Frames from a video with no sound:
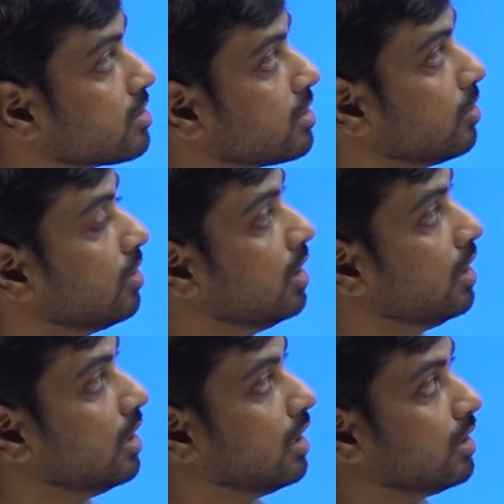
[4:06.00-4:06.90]
0,
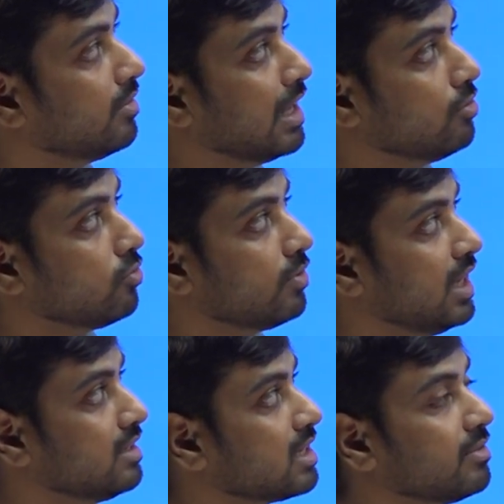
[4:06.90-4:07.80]
the value of a
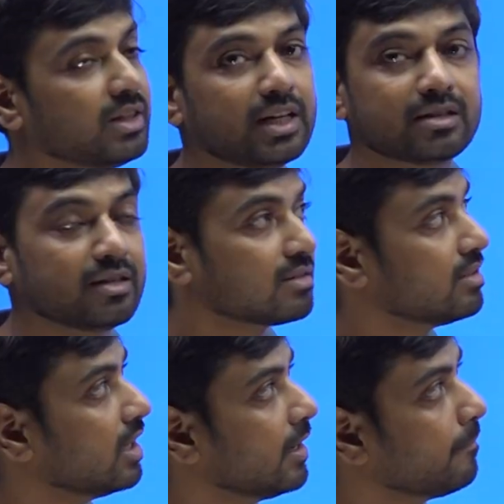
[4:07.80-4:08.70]
is given, that is
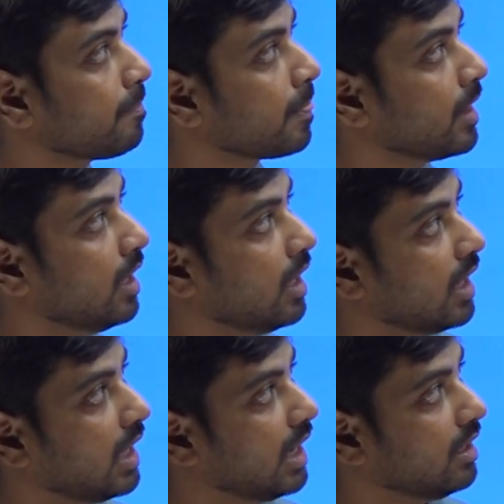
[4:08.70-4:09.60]
69,
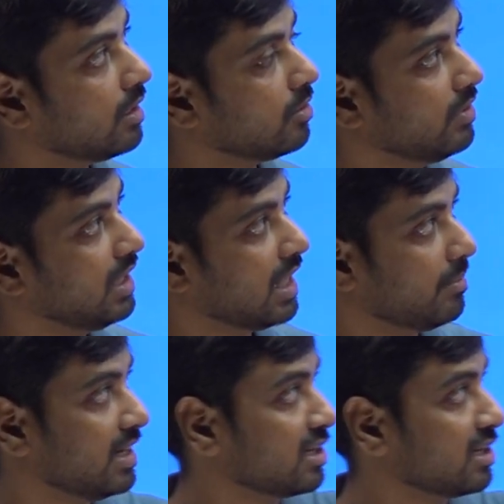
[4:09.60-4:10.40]
and we have an